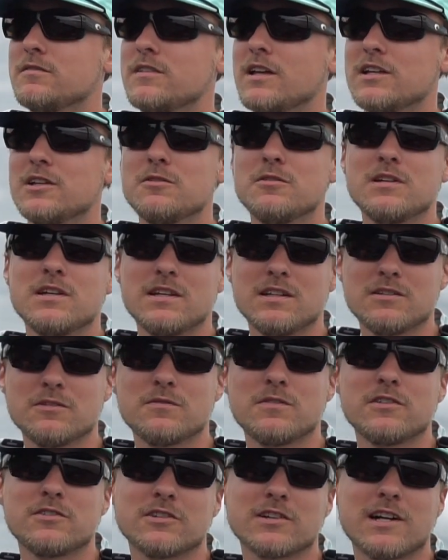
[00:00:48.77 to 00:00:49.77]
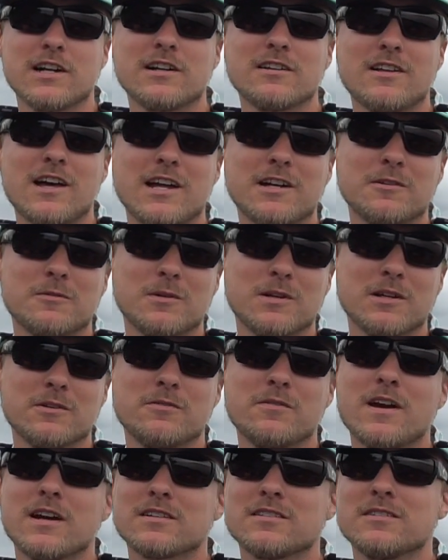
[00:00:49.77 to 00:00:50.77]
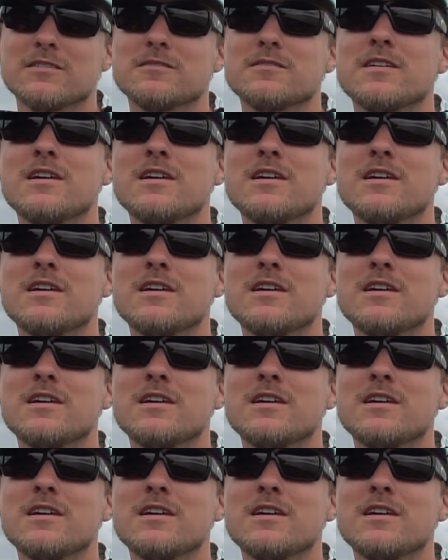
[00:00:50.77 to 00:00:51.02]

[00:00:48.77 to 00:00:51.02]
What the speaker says: that you need to fish a Carolina rig effective.